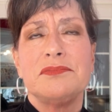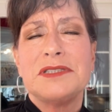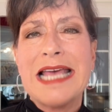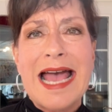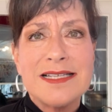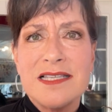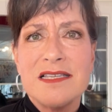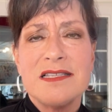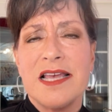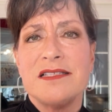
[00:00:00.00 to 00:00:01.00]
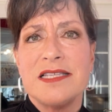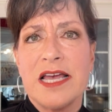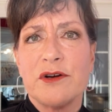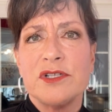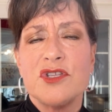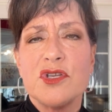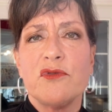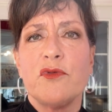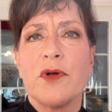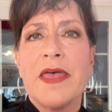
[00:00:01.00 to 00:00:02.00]
taxes, etc., and so
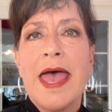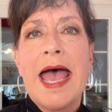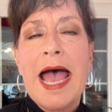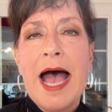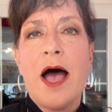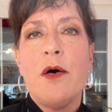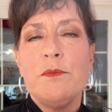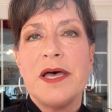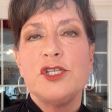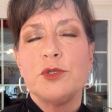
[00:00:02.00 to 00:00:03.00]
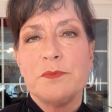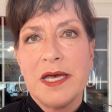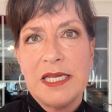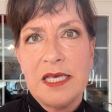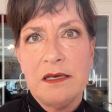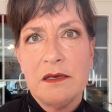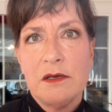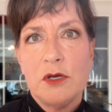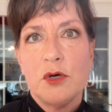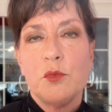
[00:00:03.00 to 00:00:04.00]
forth. How much money
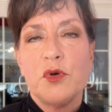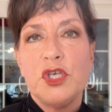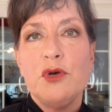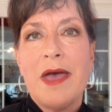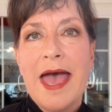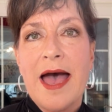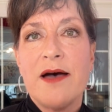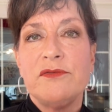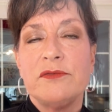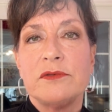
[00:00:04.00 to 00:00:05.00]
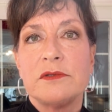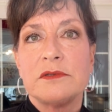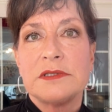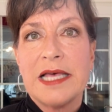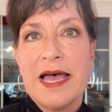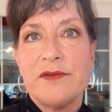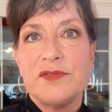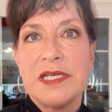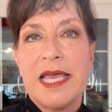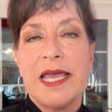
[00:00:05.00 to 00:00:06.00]
will you have
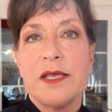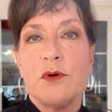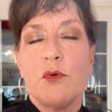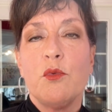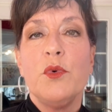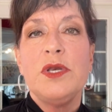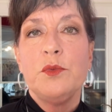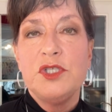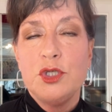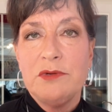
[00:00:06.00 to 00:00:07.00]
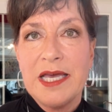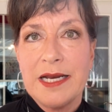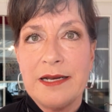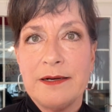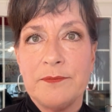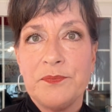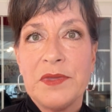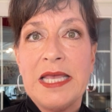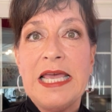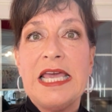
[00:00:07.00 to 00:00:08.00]
left, and when would you get it?
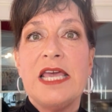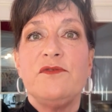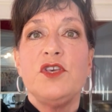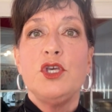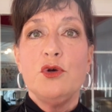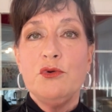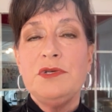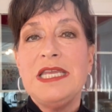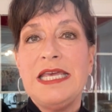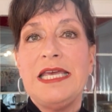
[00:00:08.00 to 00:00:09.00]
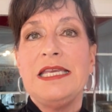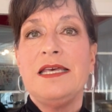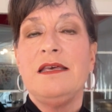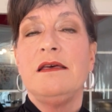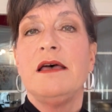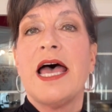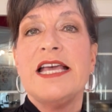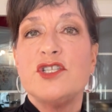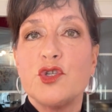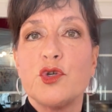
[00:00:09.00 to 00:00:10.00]
If you need a
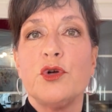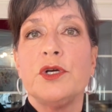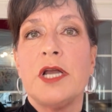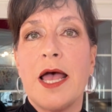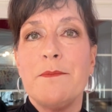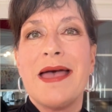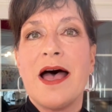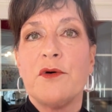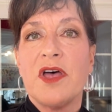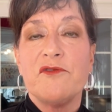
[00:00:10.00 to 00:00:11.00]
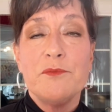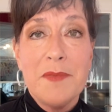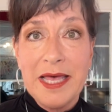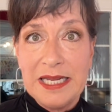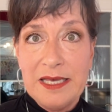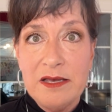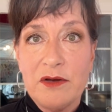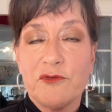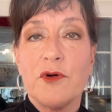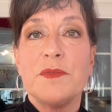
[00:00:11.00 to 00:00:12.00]
certain amount of money
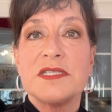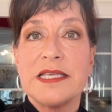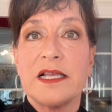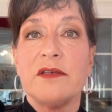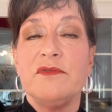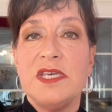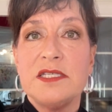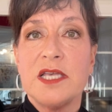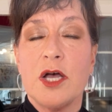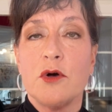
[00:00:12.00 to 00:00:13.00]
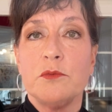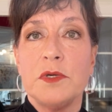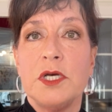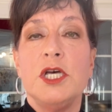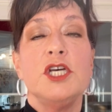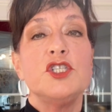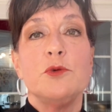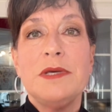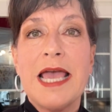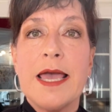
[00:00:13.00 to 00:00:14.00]
from the sale of this home to
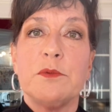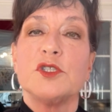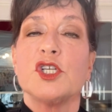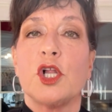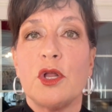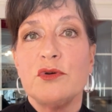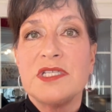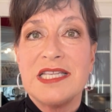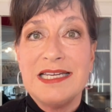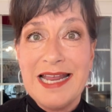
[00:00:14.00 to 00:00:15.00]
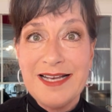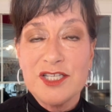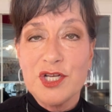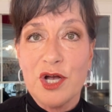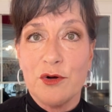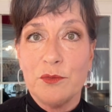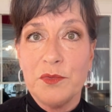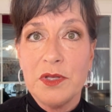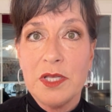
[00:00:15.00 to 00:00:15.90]
be able to close the next home,